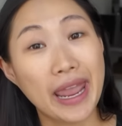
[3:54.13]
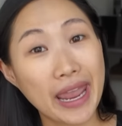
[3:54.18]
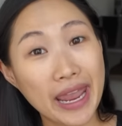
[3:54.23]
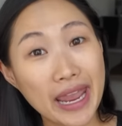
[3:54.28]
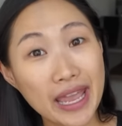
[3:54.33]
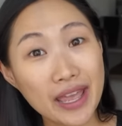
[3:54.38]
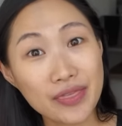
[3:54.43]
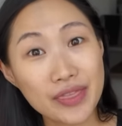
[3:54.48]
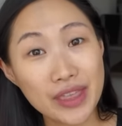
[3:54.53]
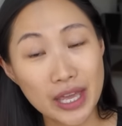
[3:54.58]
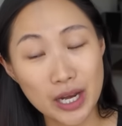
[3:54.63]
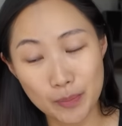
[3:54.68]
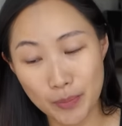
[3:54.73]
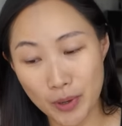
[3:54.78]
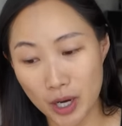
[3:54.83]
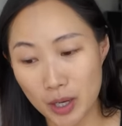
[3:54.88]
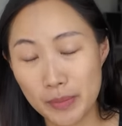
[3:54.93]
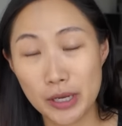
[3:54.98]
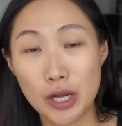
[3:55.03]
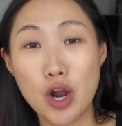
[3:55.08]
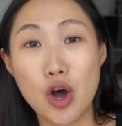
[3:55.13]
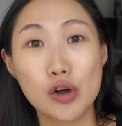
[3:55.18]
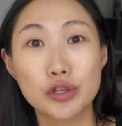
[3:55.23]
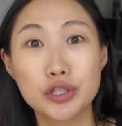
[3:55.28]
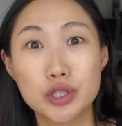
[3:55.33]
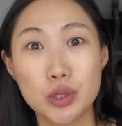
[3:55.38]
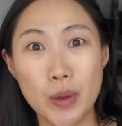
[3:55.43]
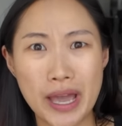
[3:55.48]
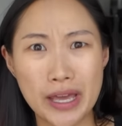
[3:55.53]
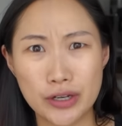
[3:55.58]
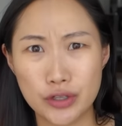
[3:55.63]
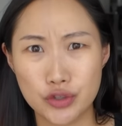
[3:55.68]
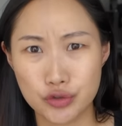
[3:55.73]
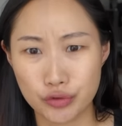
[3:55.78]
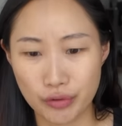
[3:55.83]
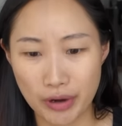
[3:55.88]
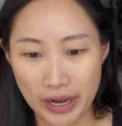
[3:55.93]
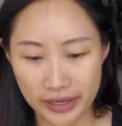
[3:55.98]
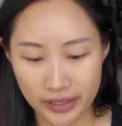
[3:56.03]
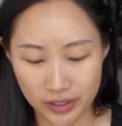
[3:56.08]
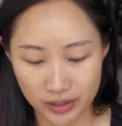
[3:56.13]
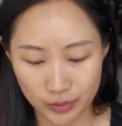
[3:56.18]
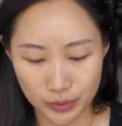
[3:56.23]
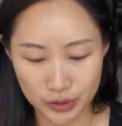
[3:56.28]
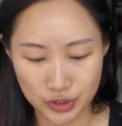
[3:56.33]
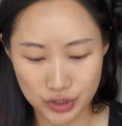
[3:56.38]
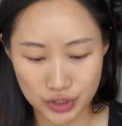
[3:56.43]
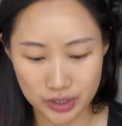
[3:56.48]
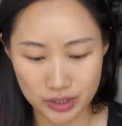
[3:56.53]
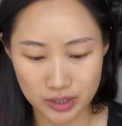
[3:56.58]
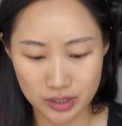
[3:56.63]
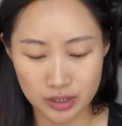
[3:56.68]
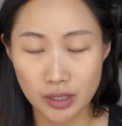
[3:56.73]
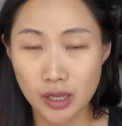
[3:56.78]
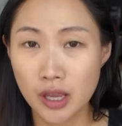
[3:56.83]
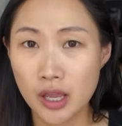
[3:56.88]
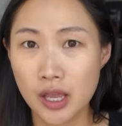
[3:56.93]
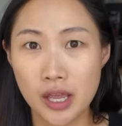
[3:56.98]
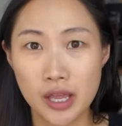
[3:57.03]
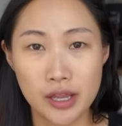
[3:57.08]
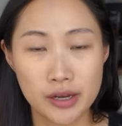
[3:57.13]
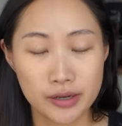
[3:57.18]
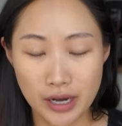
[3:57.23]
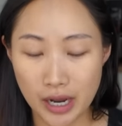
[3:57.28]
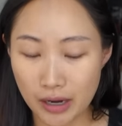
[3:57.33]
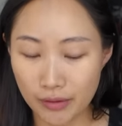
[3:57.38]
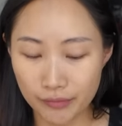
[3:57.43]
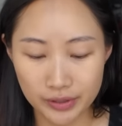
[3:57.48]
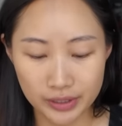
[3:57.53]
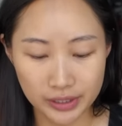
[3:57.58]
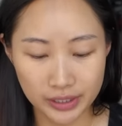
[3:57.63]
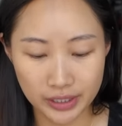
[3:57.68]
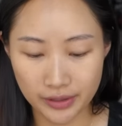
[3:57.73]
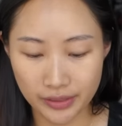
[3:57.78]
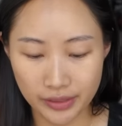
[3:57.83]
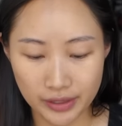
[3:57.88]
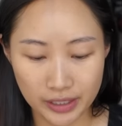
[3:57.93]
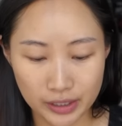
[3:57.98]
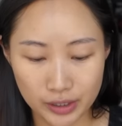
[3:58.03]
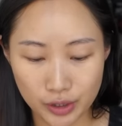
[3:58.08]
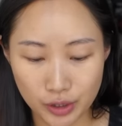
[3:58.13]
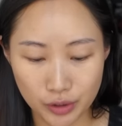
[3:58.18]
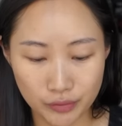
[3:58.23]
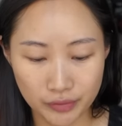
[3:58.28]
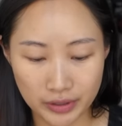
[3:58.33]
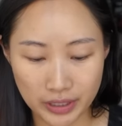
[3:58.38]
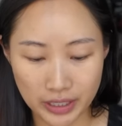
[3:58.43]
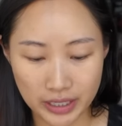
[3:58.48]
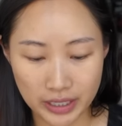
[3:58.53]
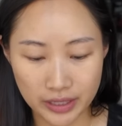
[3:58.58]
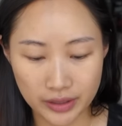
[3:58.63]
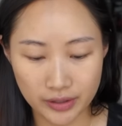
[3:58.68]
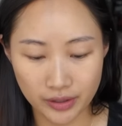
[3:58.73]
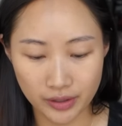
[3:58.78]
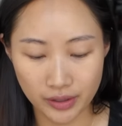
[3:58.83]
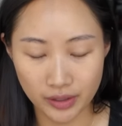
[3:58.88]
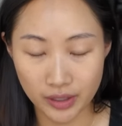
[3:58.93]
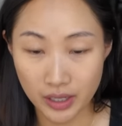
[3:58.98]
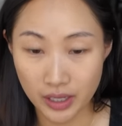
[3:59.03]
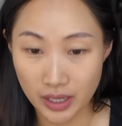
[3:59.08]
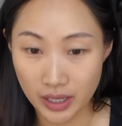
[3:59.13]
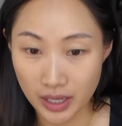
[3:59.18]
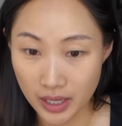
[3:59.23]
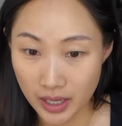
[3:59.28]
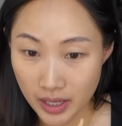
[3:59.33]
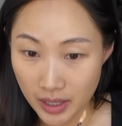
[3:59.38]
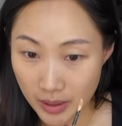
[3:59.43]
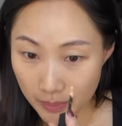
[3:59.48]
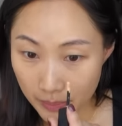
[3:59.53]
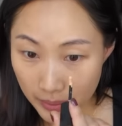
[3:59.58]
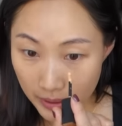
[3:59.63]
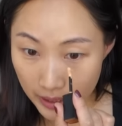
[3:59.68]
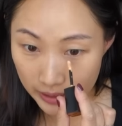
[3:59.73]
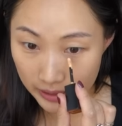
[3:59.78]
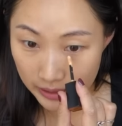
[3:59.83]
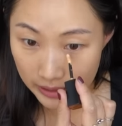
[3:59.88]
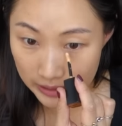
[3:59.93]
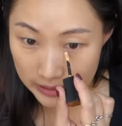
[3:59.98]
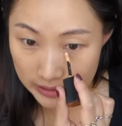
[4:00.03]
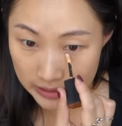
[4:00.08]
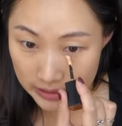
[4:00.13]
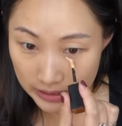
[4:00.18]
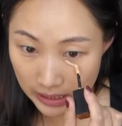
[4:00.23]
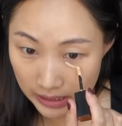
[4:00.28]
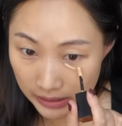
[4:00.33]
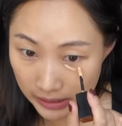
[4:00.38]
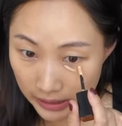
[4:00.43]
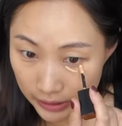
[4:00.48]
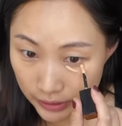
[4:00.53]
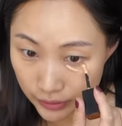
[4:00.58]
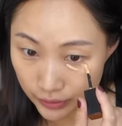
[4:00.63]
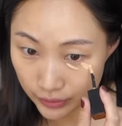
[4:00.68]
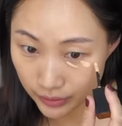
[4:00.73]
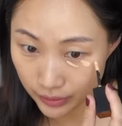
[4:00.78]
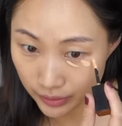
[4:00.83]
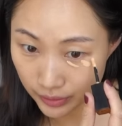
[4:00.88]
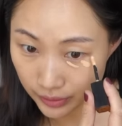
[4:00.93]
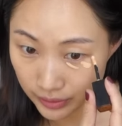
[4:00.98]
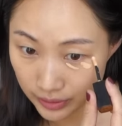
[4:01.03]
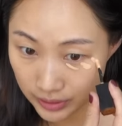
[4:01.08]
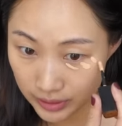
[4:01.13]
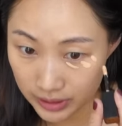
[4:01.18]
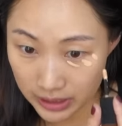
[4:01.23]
And that apartment also had a dryer, which is not really a thing in Korea either, but it's not like your